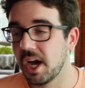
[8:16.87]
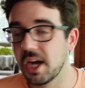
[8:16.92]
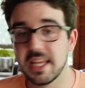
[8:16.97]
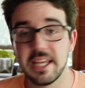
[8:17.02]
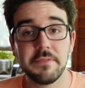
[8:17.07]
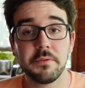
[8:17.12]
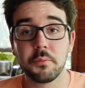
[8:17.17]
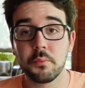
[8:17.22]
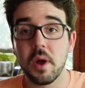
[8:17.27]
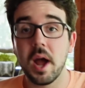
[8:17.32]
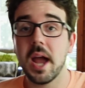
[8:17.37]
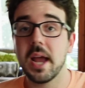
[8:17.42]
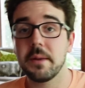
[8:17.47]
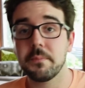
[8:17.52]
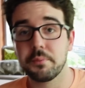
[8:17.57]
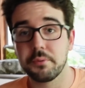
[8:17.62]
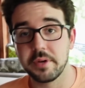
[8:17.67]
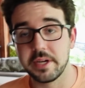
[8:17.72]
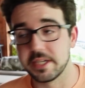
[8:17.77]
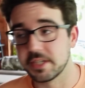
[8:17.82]
Even Ryan
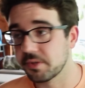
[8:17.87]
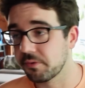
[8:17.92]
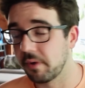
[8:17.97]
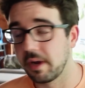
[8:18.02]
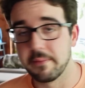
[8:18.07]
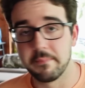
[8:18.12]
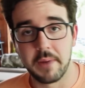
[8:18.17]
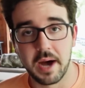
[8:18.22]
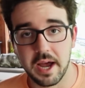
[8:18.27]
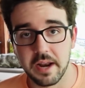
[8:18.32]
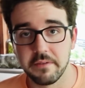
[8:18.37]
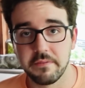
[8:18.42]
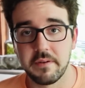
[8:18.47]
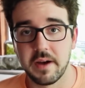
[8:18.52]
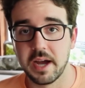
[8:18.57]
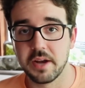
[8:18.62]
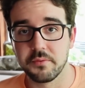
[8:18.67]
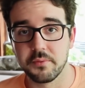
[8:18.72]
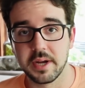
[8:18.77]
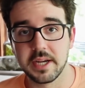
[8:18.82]
Preece, great
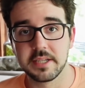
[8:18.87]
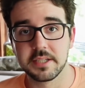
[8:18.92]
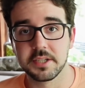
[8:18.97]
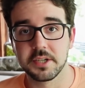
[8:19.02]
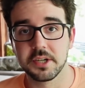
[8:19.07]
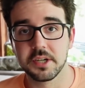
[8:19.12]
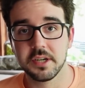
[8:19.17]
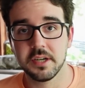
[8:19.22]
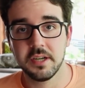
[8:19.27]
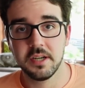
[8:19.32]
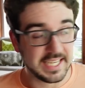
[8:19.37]
modified racer.